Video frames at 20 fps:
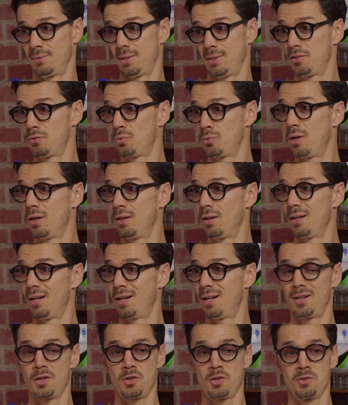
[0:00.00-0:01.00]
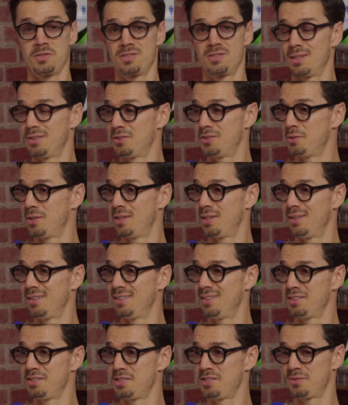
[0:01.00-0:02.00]
That's why I always say to the
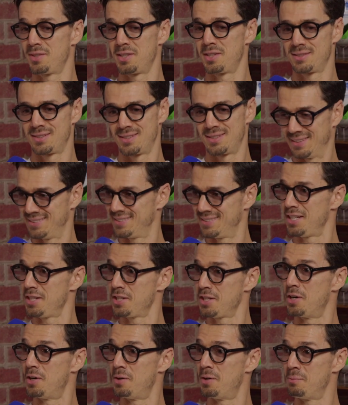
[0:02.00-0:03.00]
English fans, stay calm,